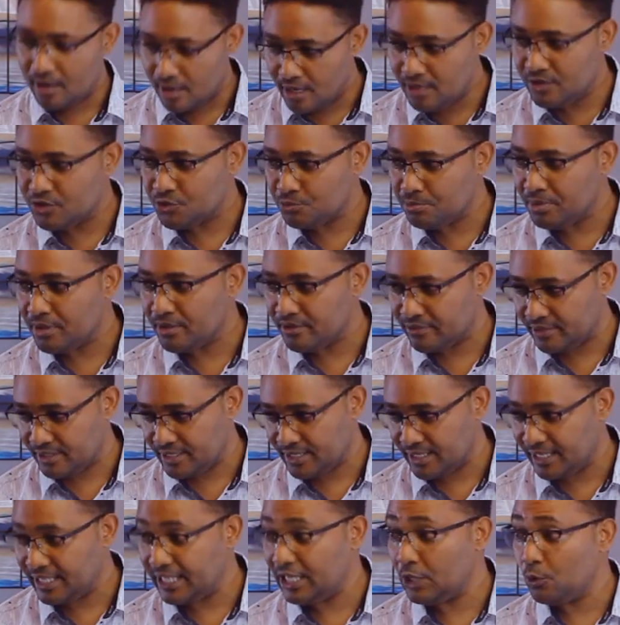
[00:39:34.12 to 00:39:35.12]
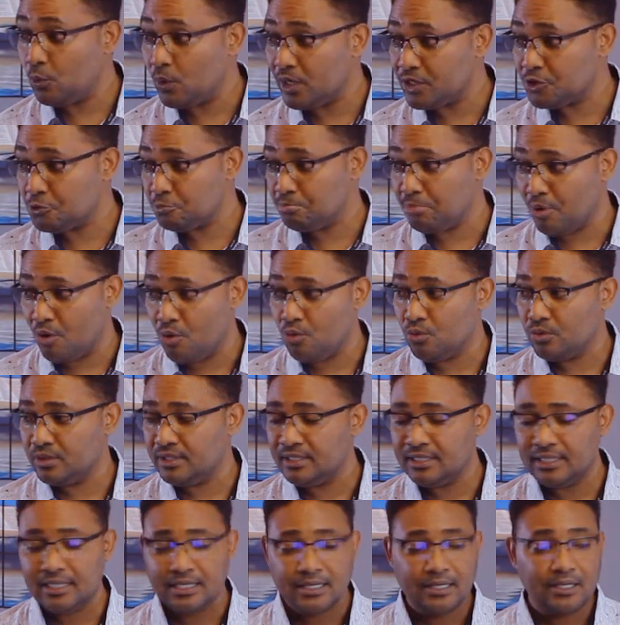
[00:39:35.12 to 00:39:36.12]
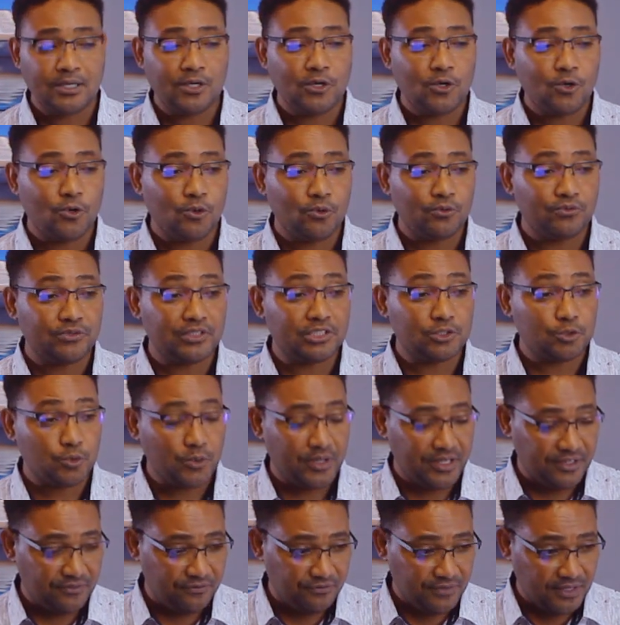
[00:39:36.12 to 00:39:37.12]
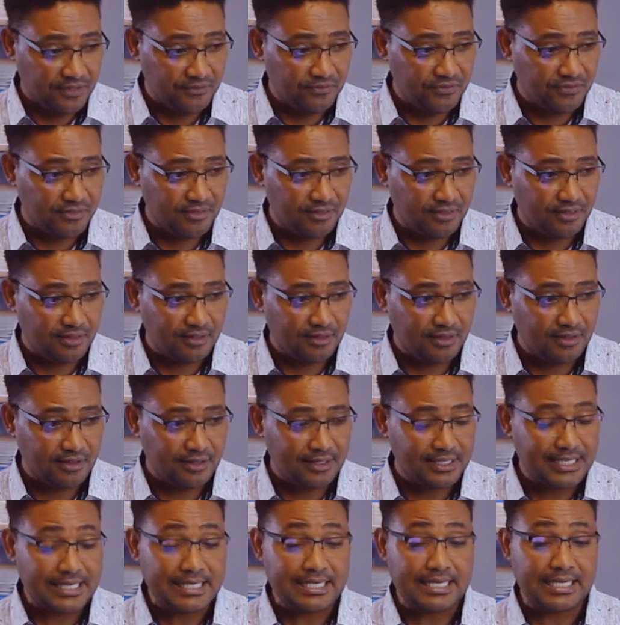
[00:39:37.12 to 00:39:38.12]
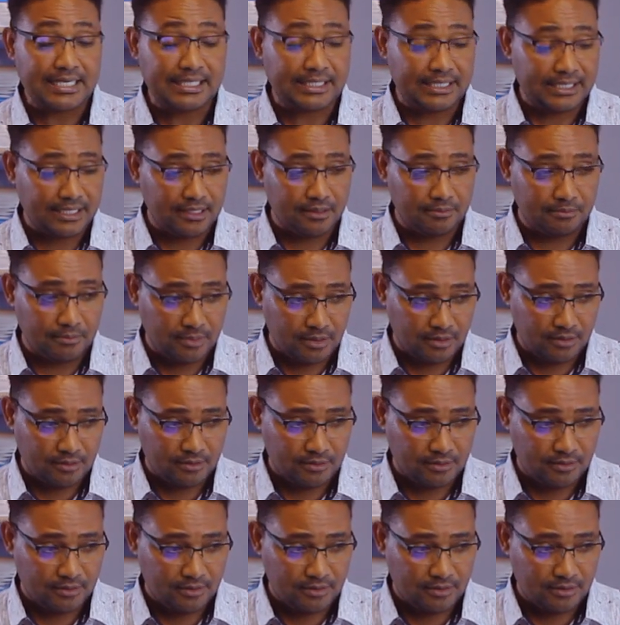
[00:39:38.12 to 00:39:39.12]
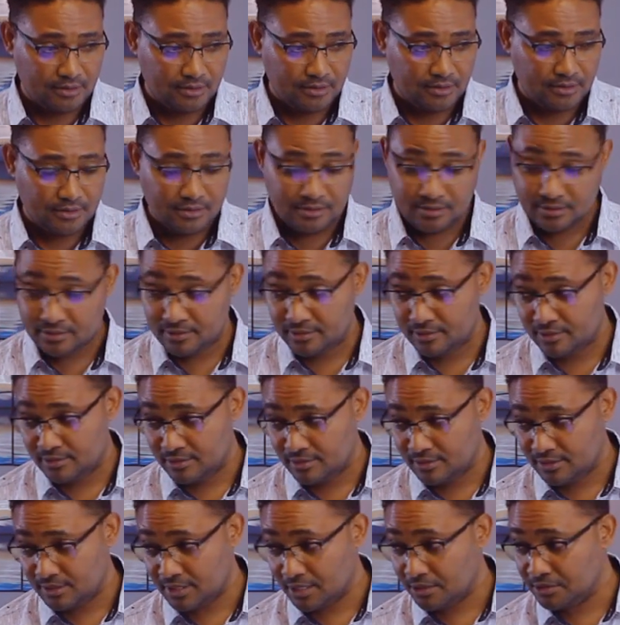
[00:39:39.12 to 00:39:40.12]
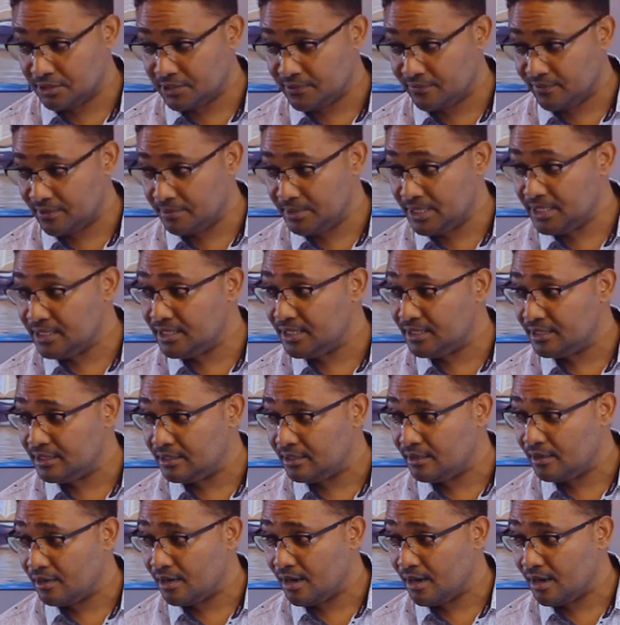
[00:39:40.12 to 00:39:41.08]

His birthday. He was born on the 25th December. Sounds familiar?